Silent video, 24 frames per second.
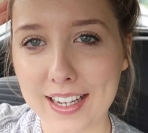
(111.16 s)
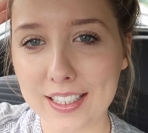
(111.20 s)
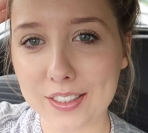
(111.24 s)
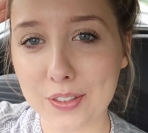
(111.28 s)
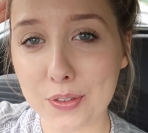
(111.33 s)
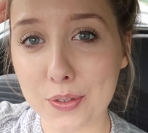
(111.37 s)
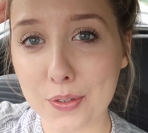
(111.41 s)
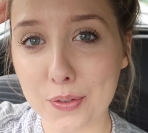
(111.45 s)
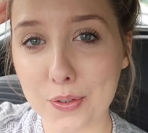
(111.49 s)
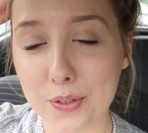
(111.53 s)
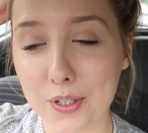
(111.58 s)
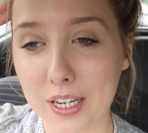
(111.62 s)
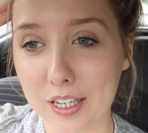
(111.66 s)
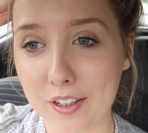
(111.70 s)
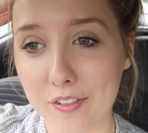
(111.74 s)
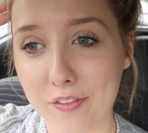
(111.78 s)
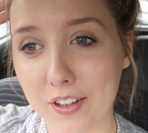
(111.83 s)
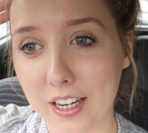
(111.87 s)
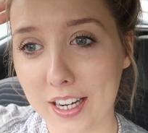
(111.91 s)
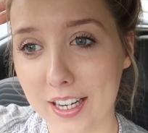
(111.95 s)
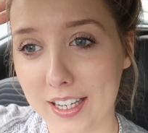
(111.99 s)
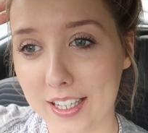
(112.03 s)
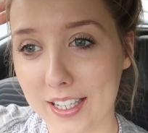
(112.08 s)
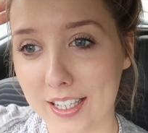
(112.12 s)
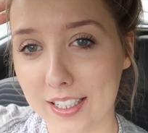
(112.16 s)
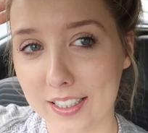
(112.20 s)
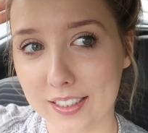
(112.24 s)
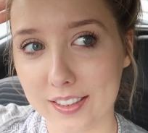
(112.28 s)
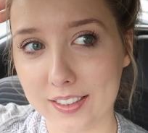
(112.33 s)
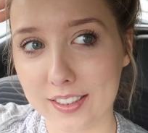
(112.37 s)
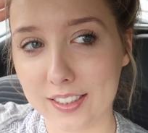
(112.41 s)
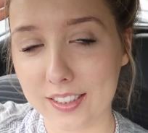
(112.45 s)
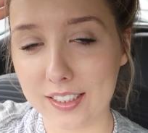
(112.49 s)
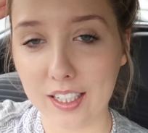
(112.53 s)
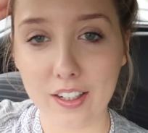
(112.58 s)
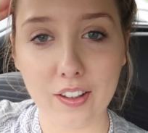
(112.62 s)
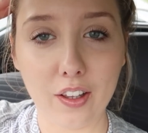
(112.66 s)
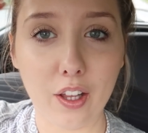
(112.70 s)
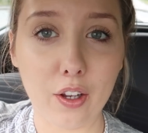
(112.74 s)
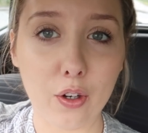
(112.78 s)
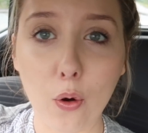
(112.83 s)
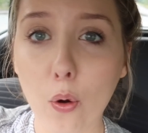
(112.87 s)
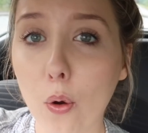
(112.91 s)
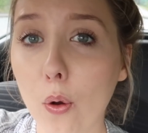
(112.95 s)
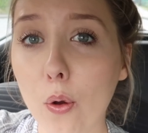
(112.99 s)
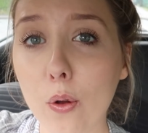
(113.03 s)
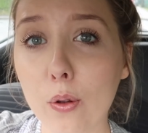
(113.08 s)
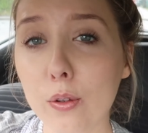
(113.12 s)
I don't know if it is still a
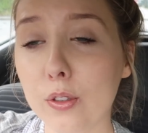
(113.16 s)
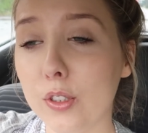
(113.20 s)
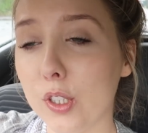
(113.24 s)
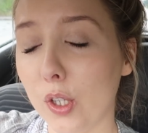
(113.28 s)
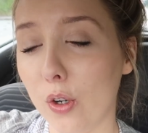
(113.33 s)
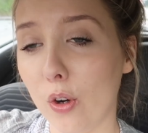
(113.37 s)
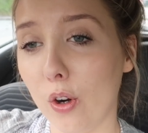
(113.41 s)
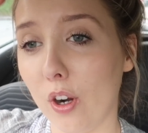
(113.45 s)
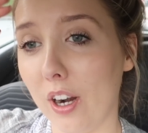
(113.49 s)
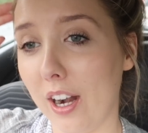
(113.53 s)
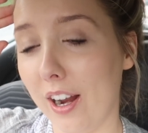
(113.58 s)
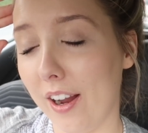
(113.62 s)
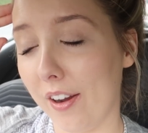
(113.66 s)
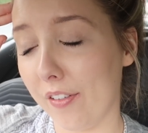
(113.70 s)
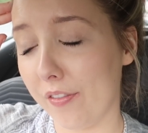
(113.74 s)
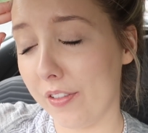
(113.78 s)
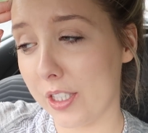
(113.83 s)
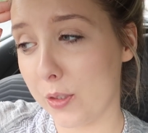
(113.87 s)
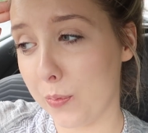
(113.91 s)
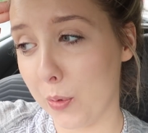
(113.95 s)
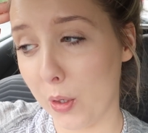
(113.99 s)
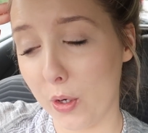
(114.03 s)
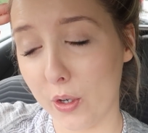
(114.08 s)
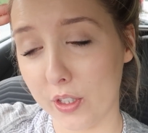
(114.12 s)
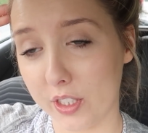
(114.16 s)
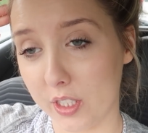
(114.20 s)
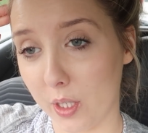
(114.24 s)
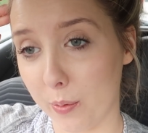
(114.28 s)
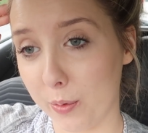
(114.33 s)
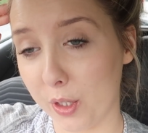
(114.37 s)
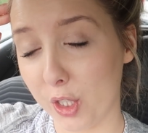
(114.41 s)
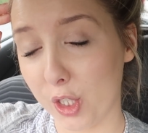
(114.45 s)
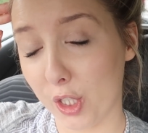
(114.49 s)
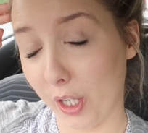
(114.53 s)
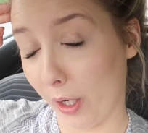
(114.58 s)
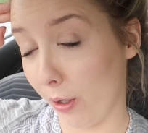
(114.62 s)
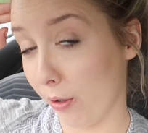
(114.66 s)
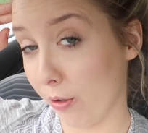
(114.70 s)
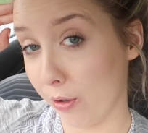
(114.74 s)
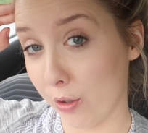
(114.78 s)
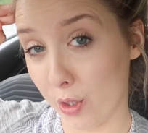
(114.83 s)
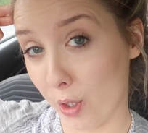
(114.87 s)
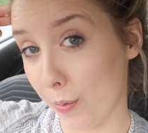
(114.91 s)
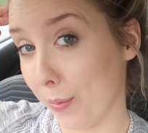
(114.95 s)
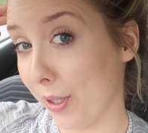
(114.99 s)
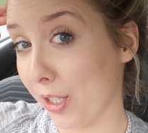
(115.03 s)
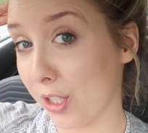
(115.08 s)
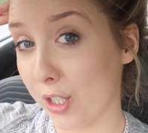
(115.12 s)
cold or if it's because I was shouting
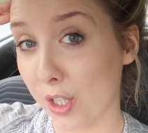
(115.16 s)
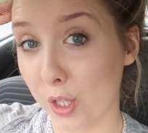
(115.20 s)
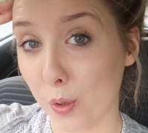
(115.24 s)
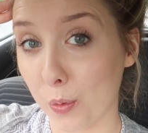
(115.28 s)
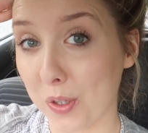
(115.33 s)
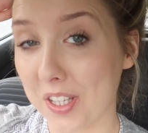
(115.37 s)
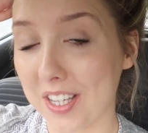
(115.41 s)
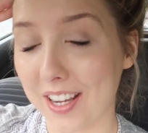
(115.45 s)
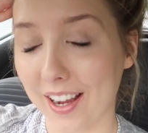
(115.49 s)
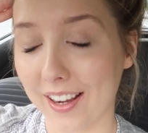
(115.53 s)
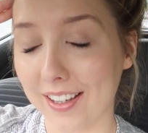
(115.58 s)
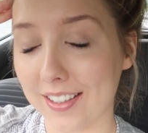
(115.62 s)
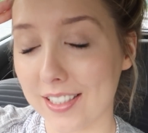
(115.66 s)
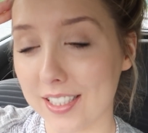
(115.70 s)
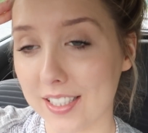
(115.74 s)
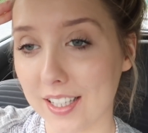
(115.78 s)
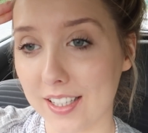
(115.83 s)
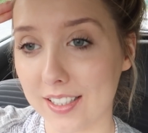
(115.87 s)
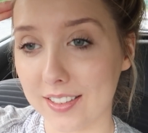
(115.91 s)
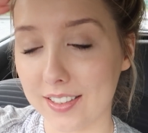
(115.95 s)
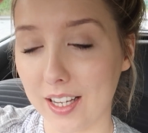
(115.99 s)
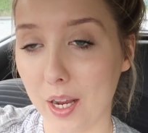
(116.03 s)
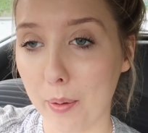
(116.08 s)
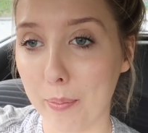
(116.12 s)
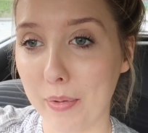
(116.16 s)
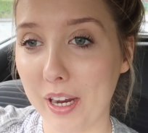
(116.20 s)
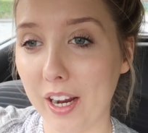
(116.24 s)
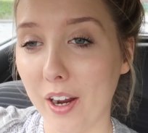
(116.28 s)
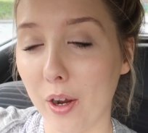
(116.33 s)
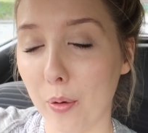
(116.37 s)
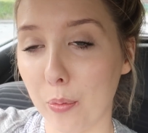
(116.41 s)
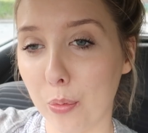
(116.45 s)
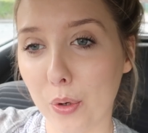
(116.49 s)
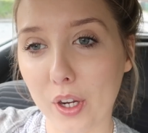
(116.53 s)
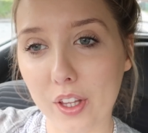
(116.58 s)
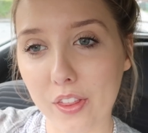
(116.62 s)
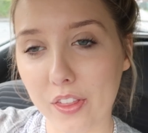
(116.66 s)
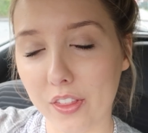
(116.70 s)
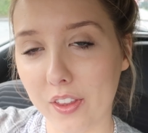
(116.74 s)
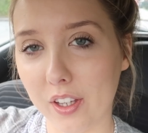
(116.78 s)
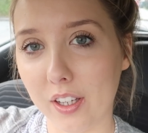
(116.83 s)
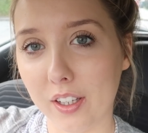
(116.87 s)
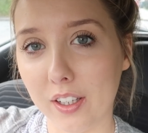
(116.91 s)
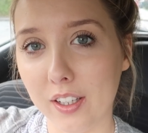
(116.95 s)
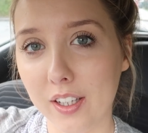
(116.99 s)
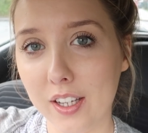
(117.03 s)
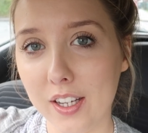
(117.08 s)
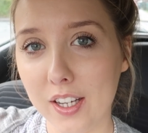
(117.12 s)
too much at the weekend, because I met up with
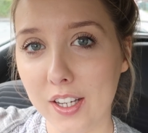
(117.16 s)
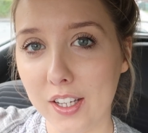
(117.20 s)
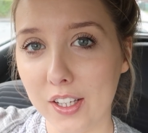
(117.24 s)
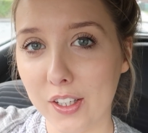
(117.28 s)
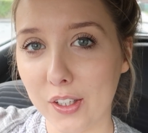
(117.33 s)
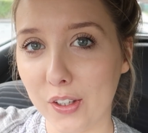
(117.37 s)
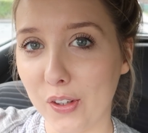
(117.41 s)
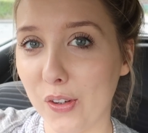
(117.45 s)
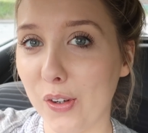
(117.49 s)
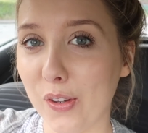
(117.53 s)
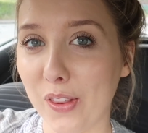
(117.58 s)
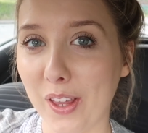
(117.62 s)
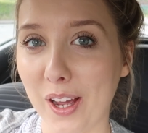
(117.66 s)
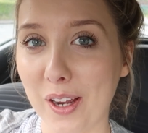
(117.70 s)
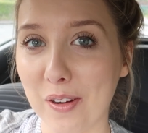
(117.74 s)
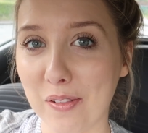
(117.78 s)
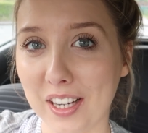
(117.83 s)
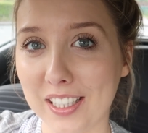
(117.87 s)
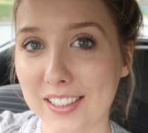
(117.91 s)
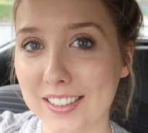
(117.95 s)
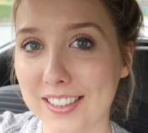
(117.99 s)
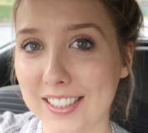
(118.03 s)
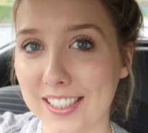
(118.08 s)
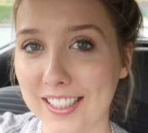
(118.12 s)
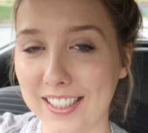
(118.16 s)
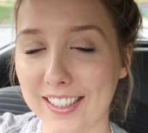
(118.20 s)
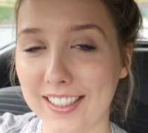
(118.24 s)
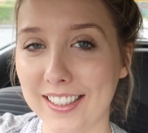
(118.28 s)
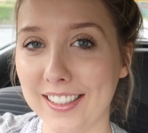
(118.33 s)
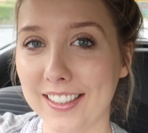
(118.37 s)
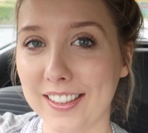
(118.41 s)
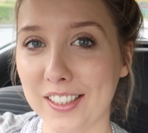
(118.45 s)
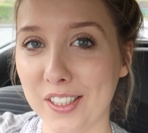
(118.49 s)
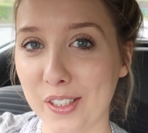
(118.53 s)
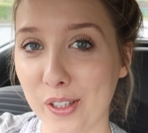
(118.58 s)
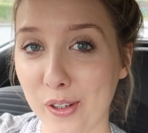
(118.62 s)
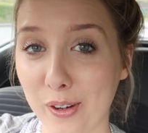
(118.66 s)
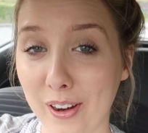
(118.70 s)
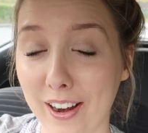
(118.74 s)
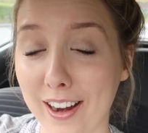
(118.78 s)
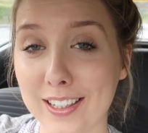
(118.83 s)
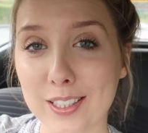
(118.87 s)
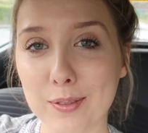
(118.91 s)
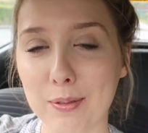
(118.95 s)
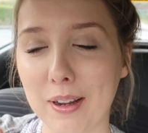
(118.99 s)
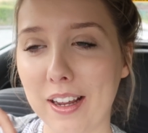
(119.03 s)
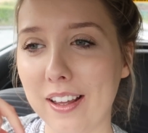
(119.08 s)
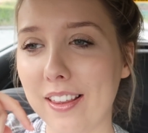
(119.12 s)
the crew that I went to the
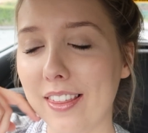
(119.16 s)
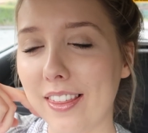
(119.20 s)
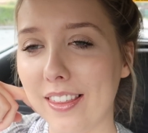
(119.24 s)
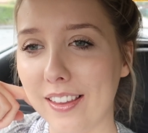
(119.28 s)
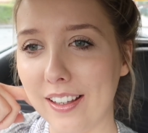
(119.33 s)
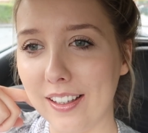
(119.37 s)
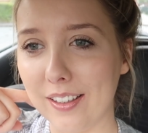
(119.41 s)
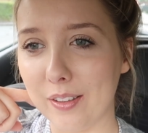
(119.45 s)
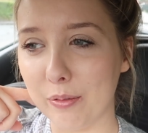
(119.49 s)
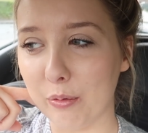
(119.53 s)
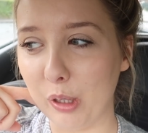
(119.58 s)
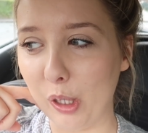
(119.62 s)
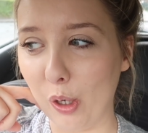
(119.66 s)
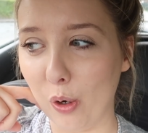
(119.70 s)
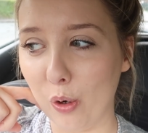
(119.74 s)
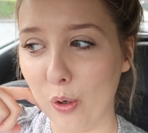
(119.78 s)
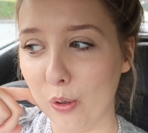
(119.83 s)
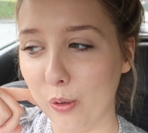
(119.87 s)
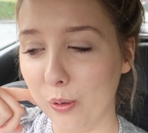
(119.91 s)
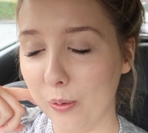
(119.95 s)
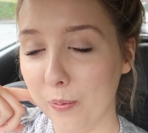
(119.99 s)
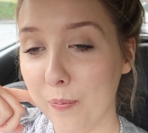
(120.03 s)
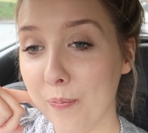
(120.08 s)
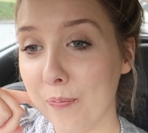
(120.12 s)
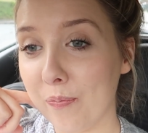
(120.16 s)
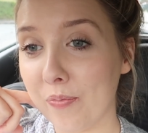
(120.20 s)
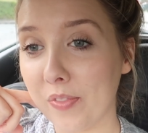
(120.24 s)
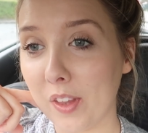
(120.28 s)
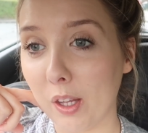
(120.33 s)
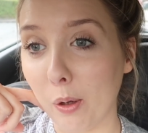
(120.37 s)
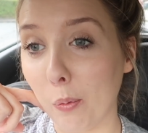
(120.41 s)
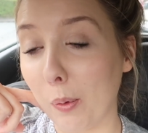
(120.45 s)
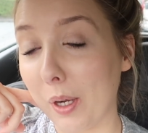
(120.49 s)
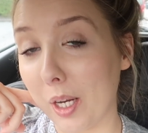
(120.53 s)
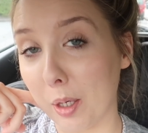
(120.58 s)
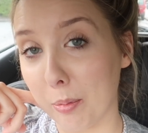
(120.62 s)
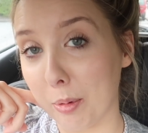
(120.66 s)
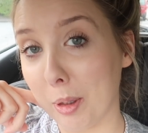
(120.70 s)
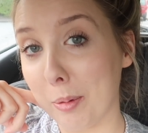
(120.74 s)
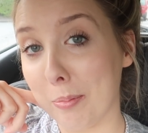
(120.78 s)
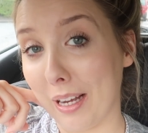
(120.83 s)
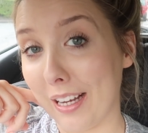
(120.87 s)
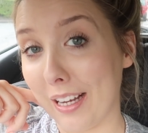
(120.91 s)
US with and we all went a bit